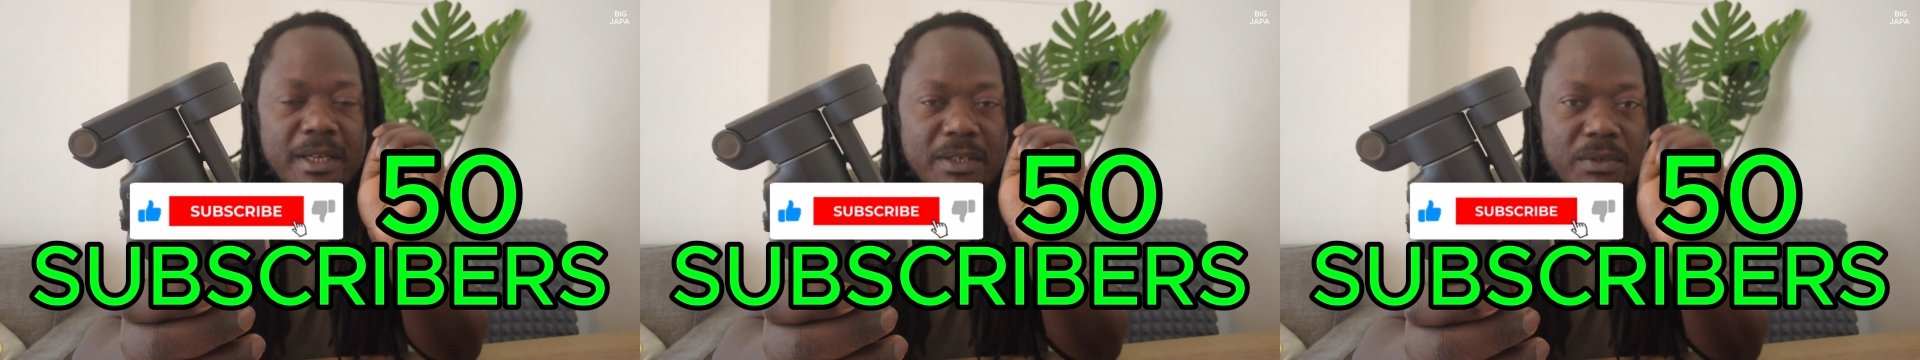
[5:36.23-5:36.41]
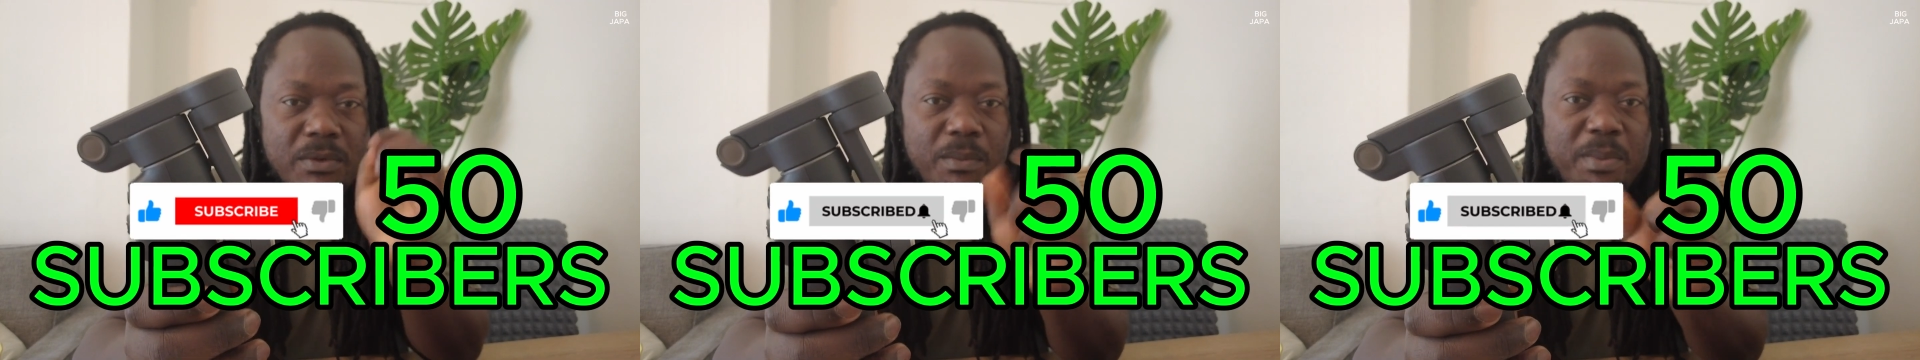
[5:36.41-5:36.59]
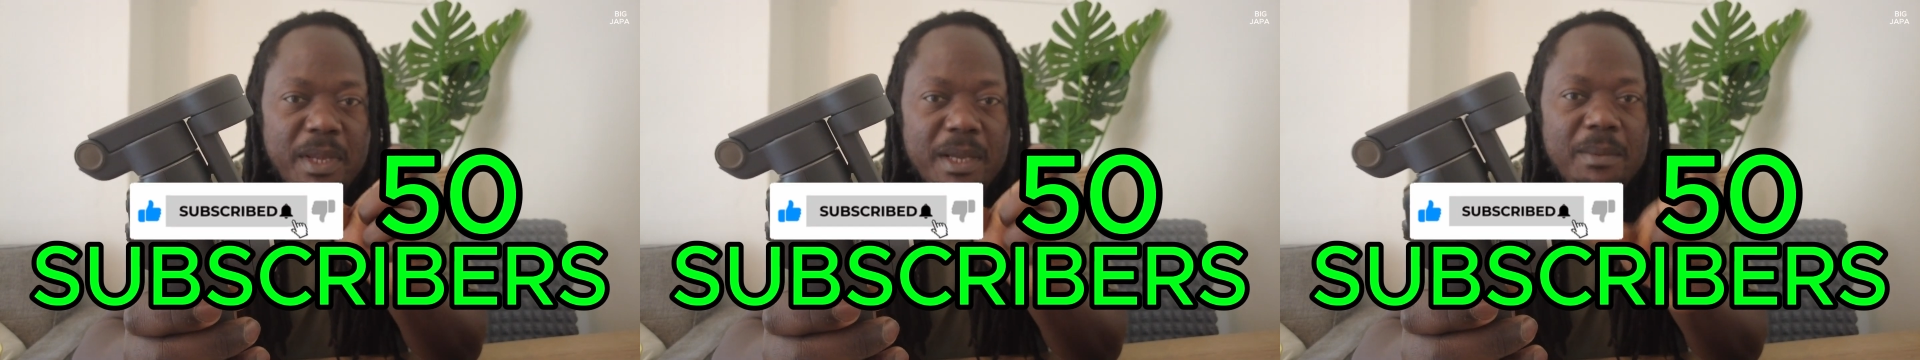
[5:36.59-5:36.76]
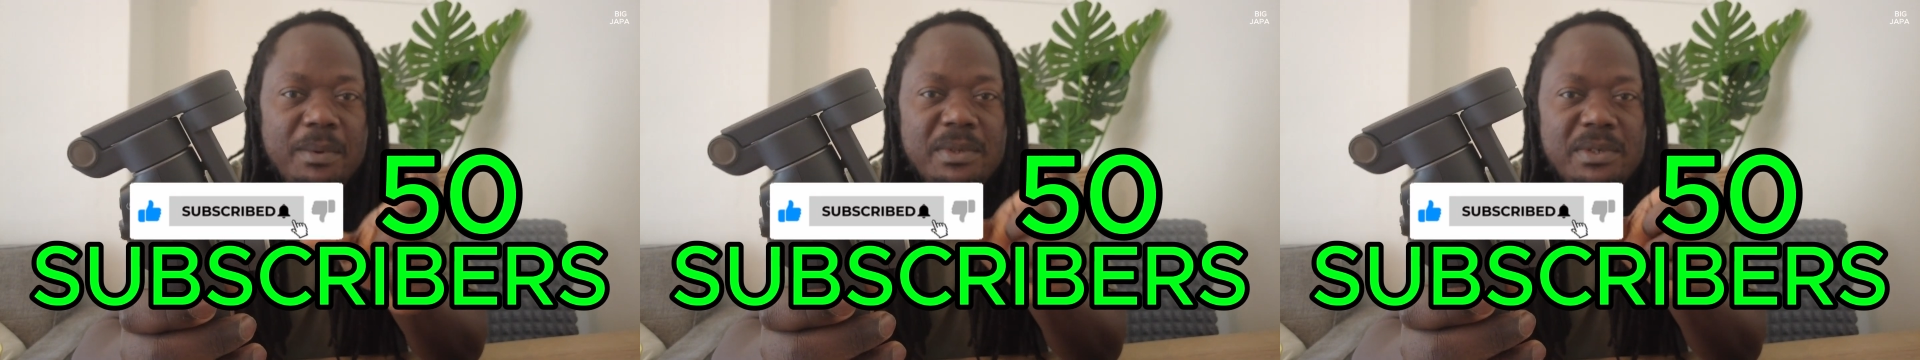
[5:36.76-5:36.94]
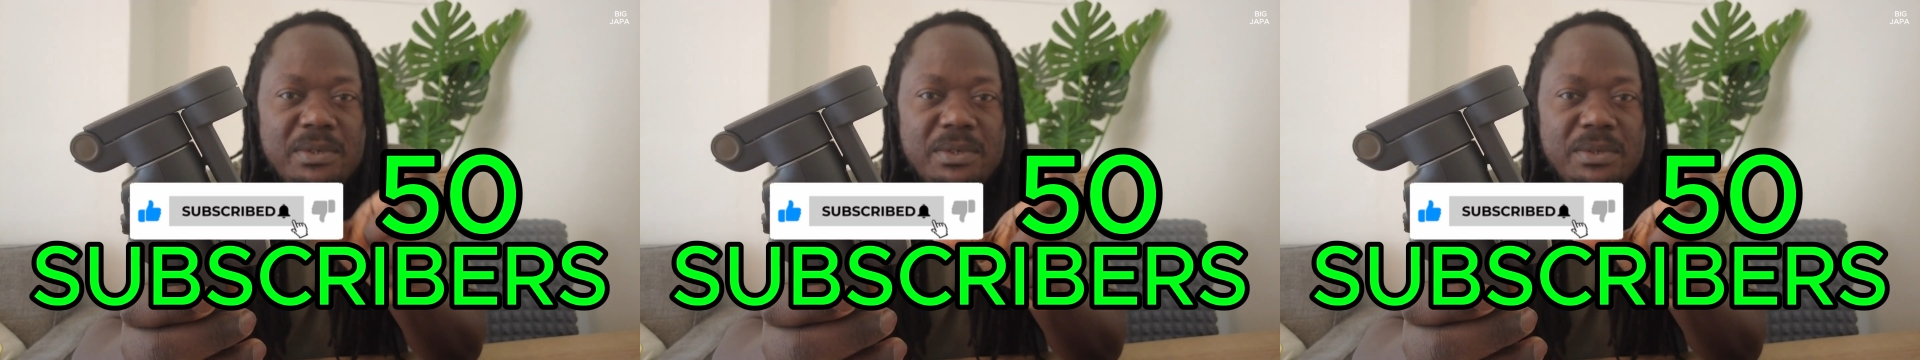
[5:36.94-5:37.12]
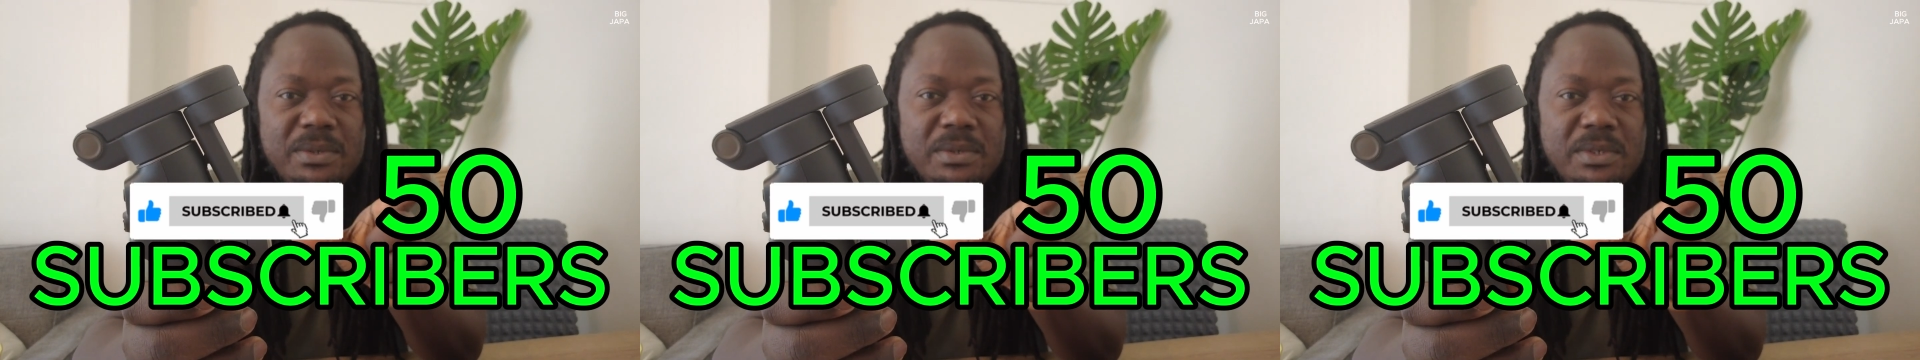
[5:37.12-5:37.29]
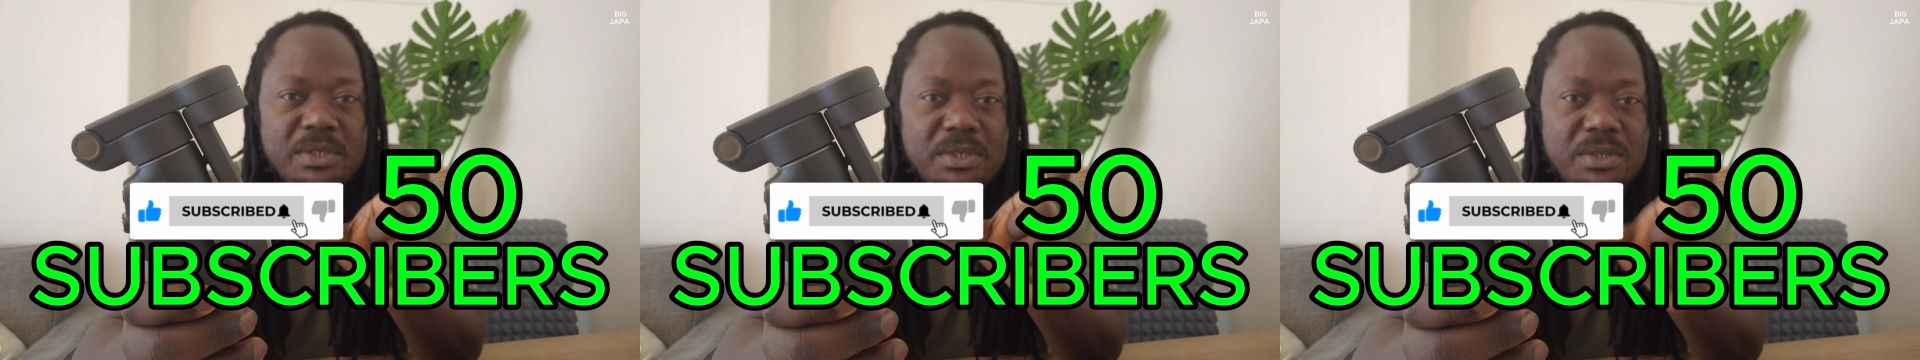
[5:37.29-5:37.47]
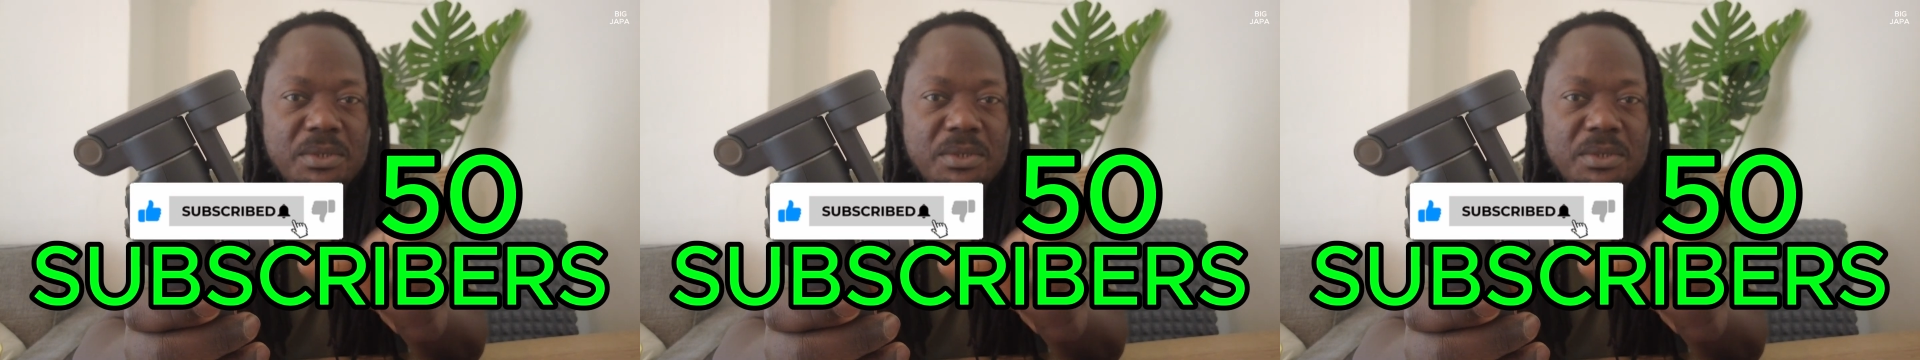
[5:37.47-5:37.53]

to be able to use